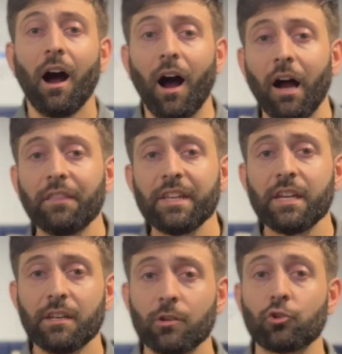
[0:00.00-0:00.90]
On the
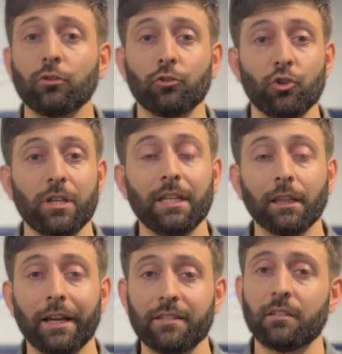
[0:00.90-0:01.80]
initial G
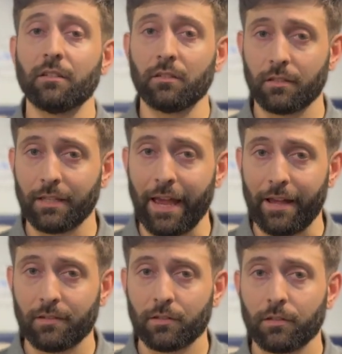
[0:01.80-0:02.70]
license
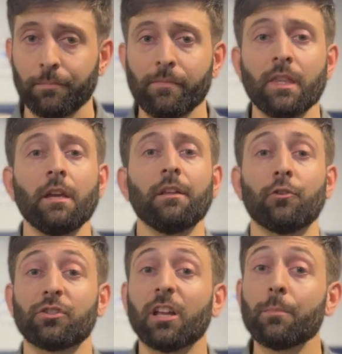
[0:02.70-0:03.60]
test,
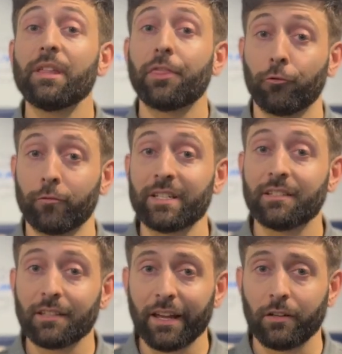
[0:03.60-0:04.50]
there's going to be 3
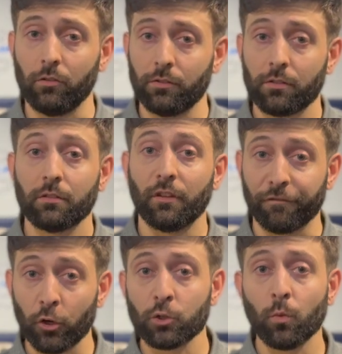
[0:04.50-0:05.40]
cycles. The
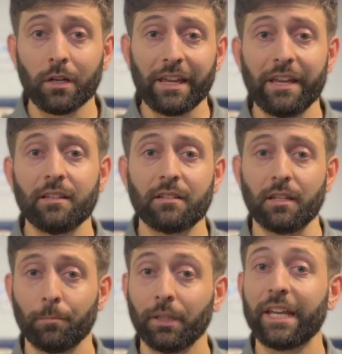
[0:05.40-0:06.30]
first one is
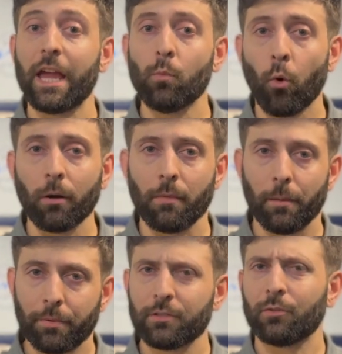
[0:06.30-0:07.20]
simply a
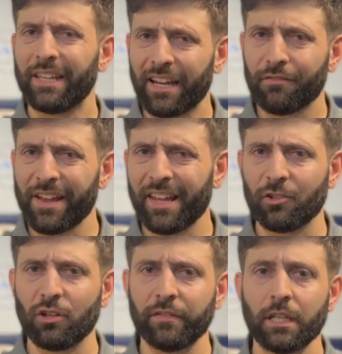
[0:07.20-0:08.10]
warm-up, so take
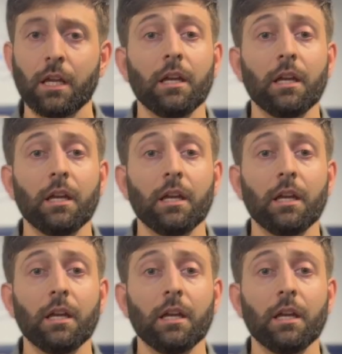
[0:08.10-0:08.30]
advantage of it.